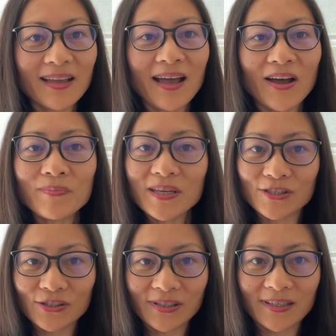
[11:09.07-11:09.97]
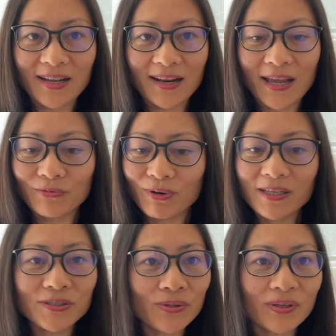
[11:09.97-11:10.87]
I'll make sure that I read
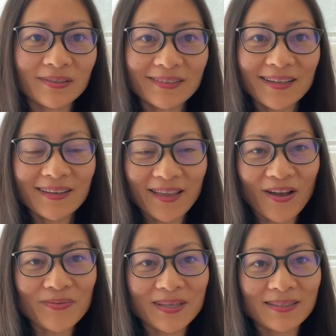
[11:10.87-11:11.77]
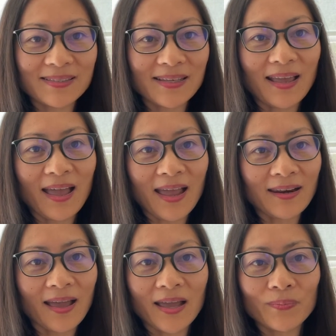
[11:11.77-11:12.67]
your comments and
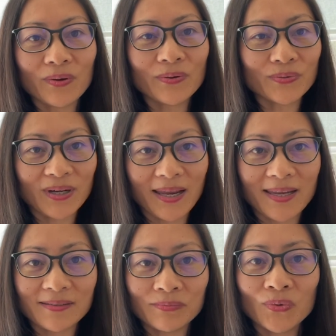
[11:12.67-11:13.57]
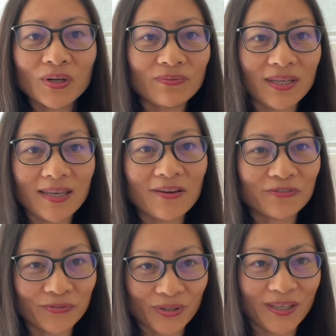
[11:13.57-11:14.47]
I will create more video
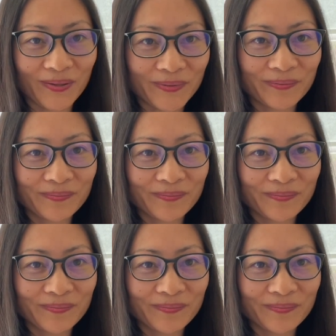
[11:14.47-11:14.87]
for you.